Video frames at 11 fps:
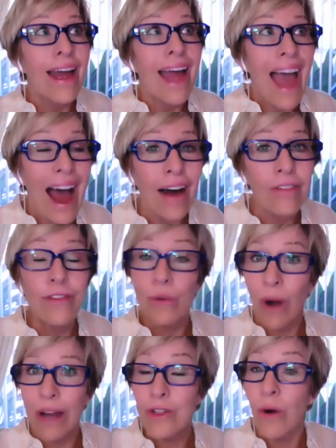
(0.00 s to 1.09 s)
have the
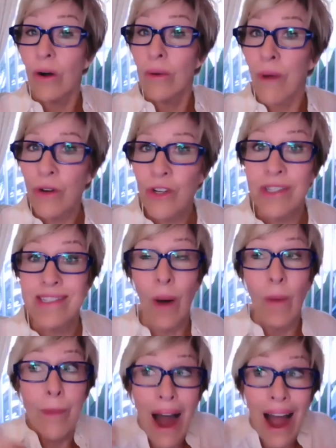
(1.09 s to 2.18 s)
right to our emotions. Now,
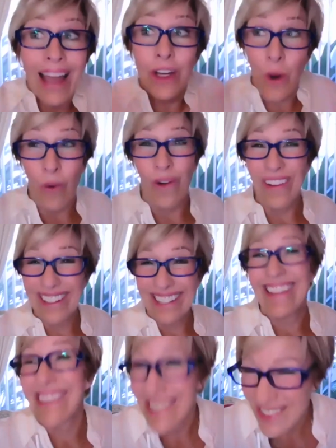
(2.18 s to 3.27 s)
my goal
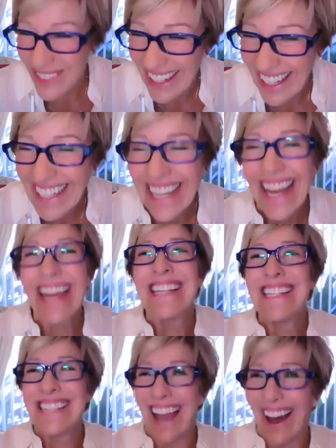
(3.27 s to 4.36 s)
in this week
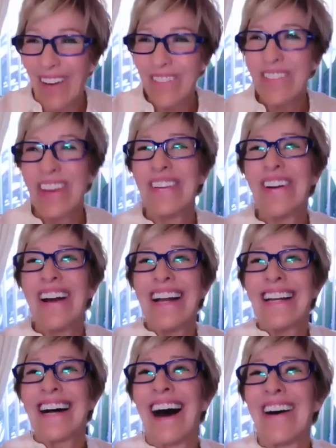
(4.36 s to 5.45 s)
is to help you.
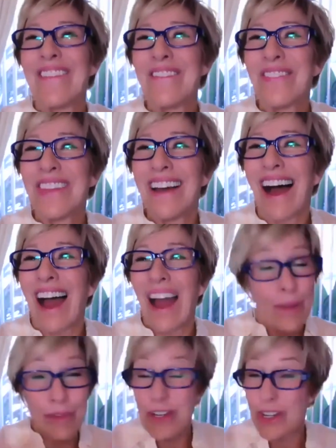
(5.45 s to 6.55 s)

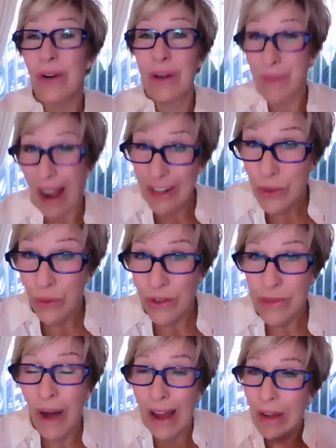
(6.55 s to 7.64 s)
I'm just sharing my
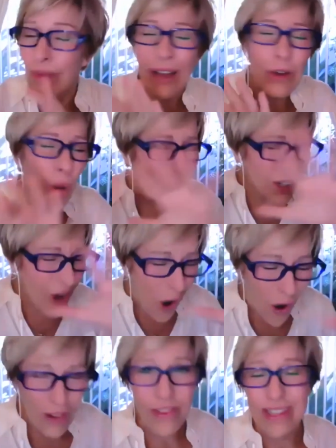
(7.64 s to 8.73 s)
tools. My goal in
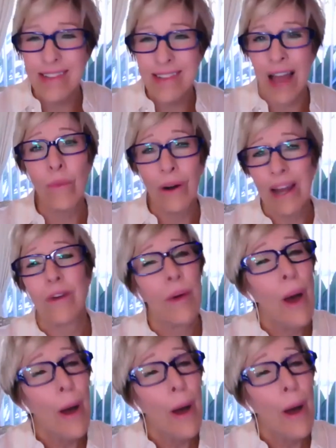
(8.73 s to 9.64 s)
all of this is I want to have